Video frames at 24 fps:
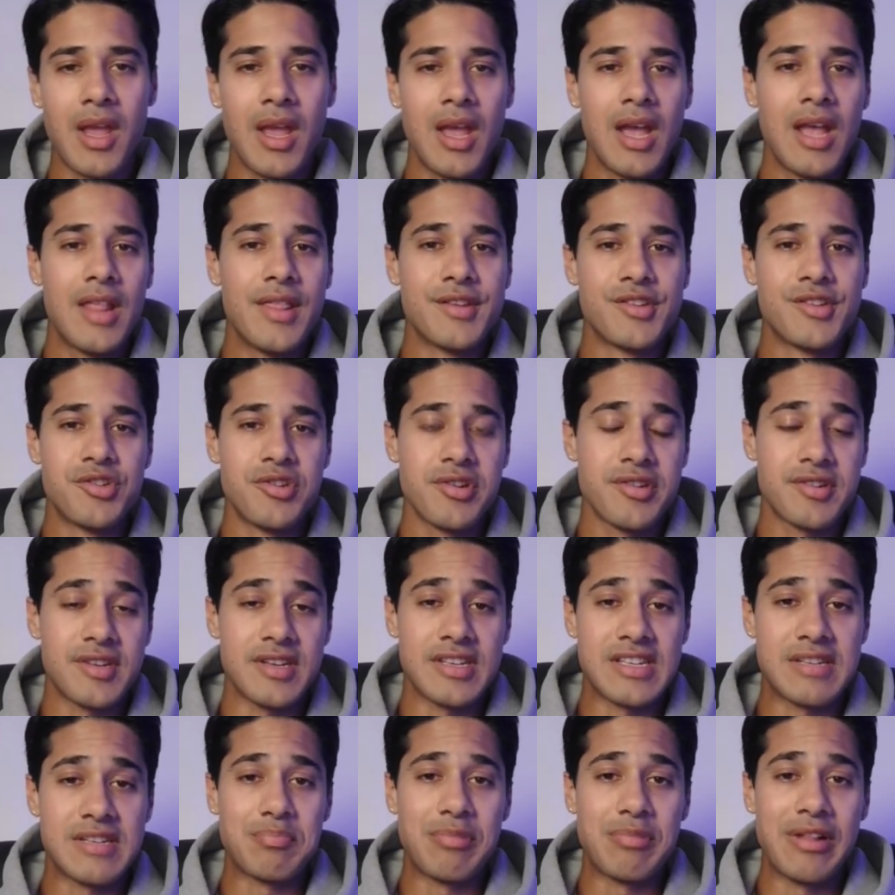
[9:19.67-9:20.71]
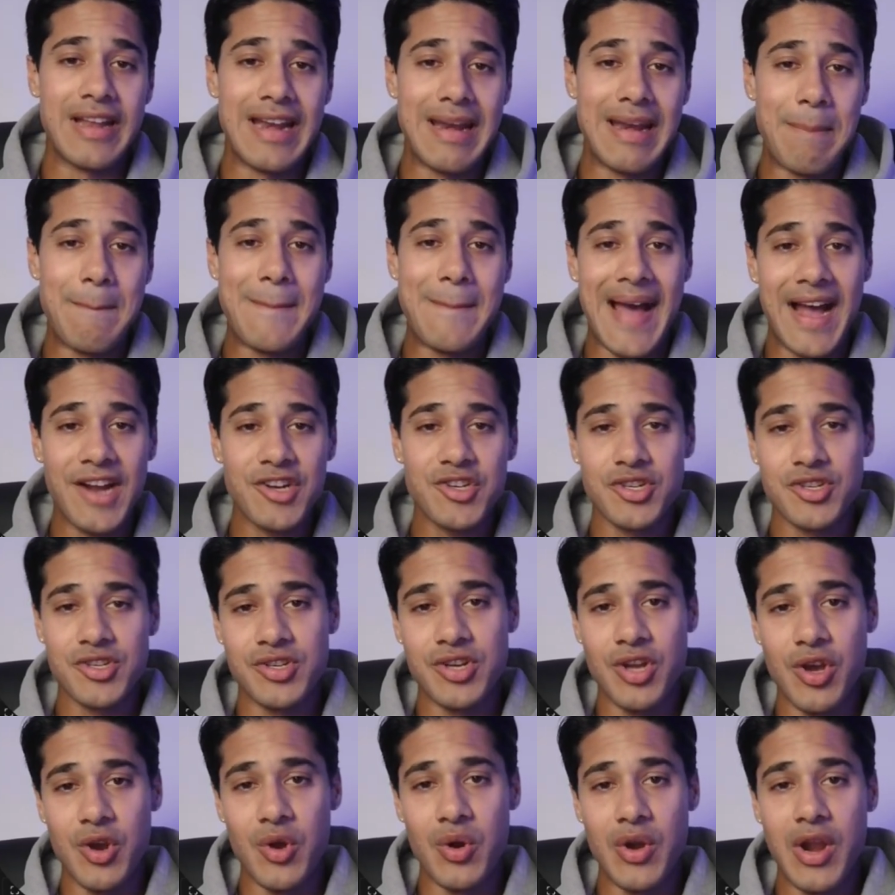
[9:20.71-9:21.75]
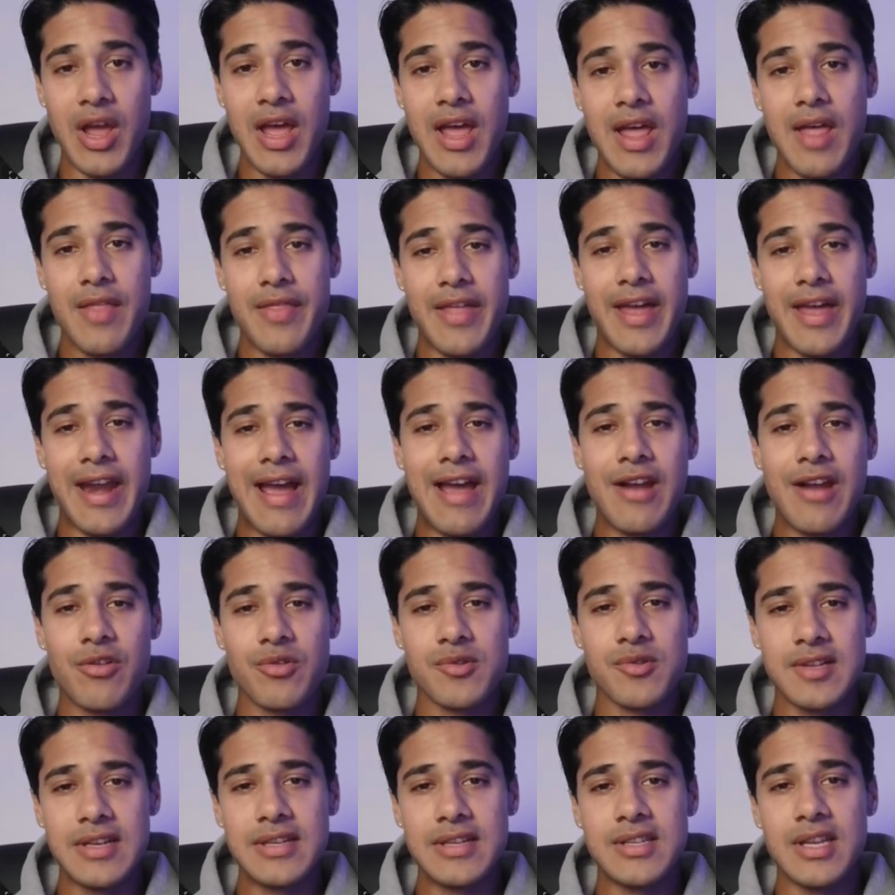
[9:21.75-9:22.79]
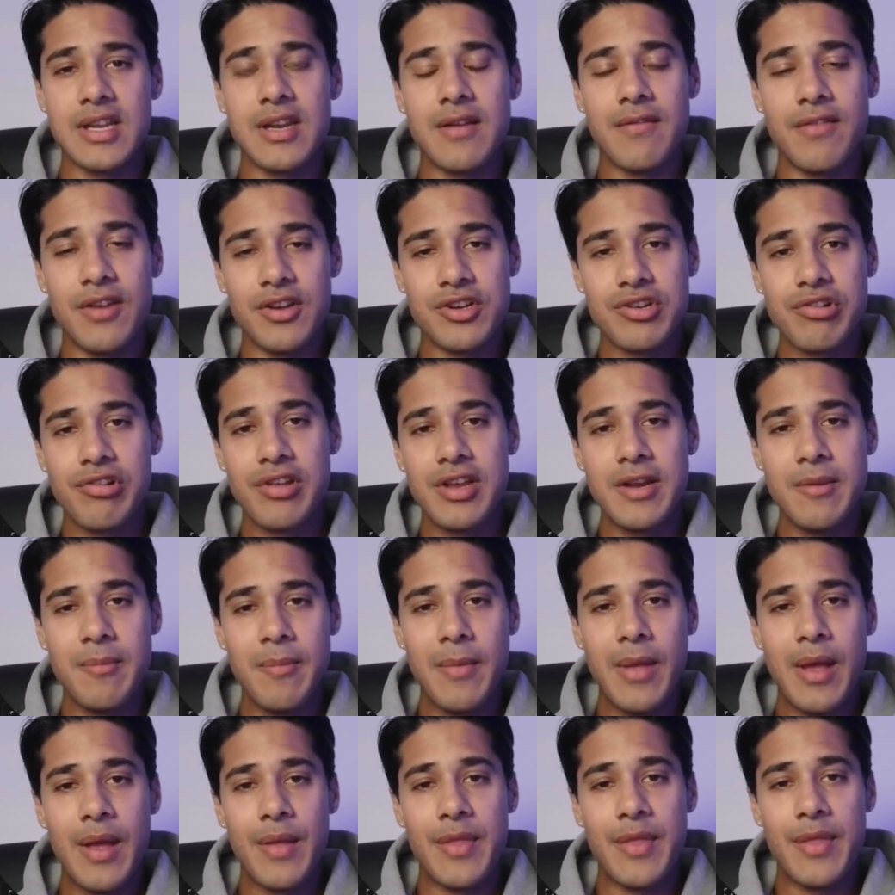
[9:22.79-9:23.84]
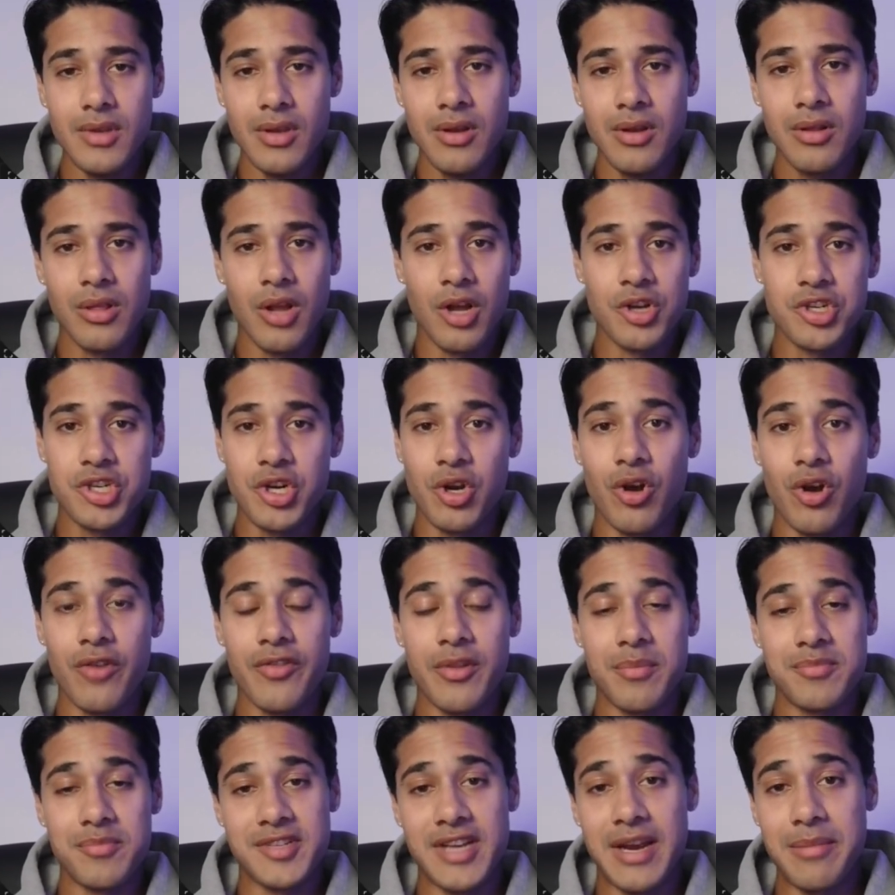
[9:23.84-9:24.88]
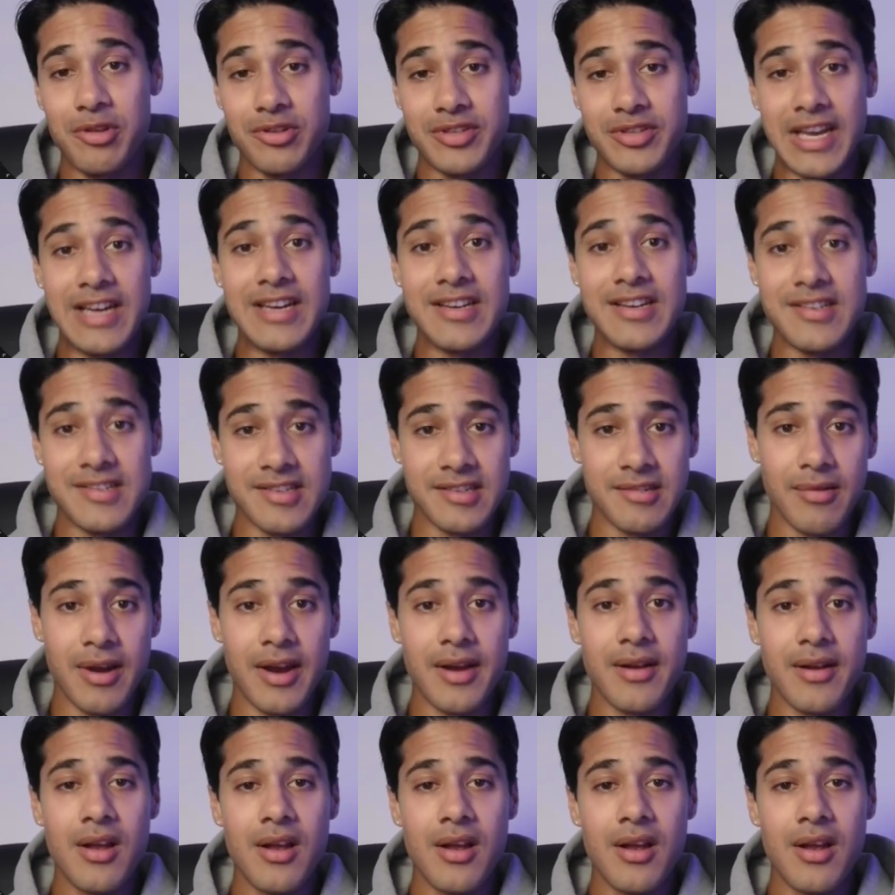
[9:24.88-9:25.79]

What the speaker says: This is just a split in batches node that handles leads individually, then launching all of them simultaneously, right?